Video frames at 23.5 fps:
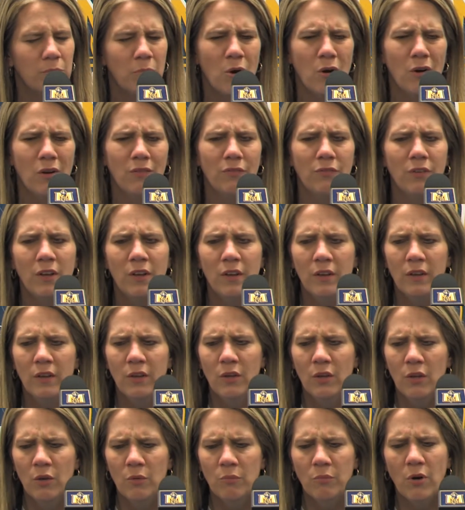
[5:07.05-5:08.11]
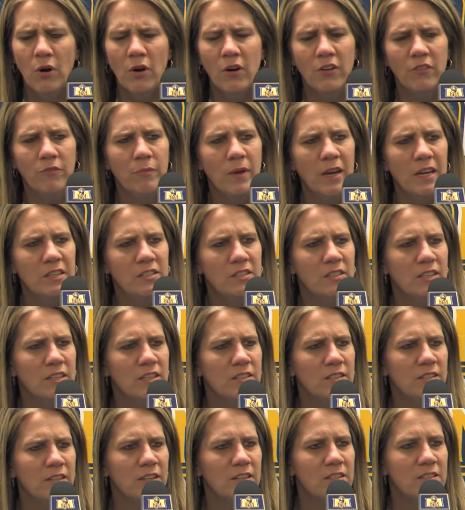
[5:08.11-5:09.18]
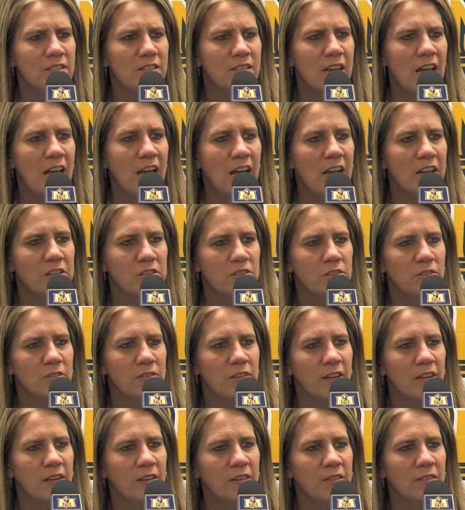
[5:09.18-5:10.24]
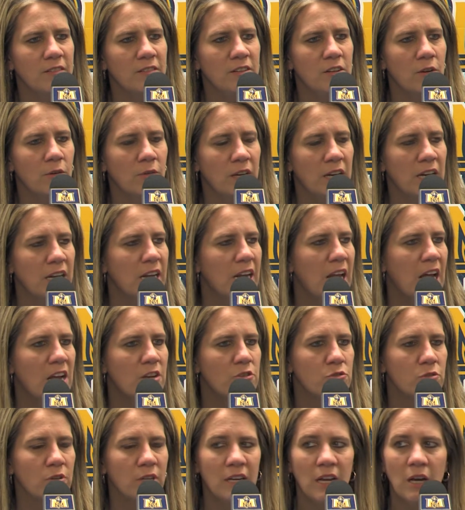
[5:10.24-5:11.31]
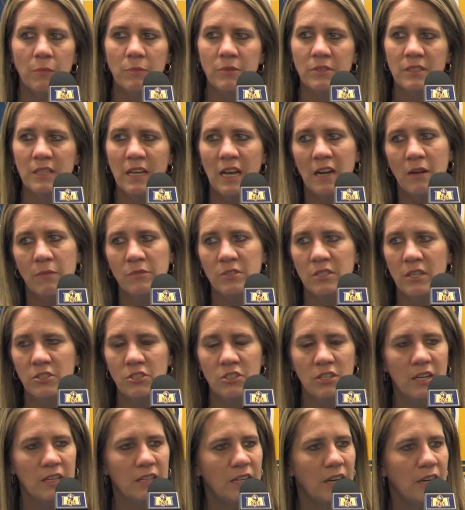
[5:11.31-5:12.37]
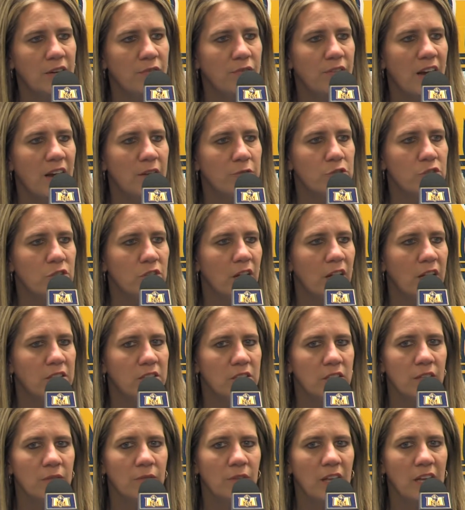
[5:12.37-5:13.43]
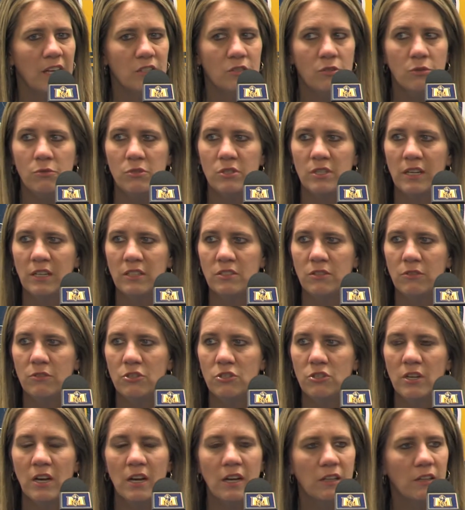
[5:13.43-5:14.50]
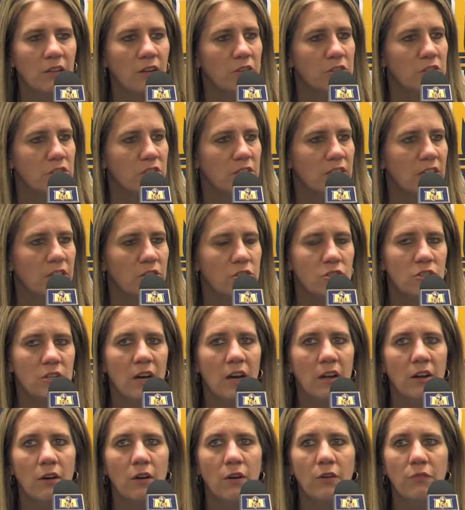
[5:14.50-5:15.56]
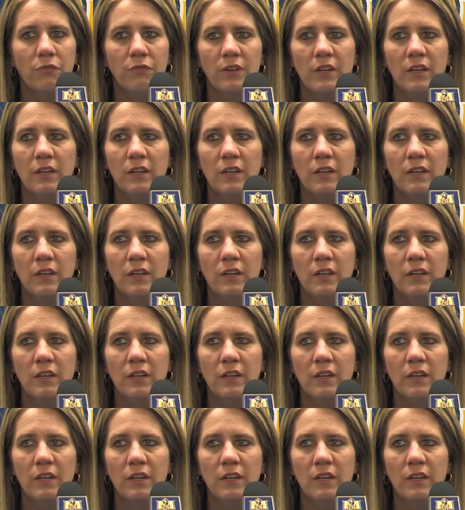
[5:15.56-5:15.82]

Part of Macy's stats, need an asterisk out beside them, say she had to take five shots in the last 2 seconds of the shot clock just to get a shot off.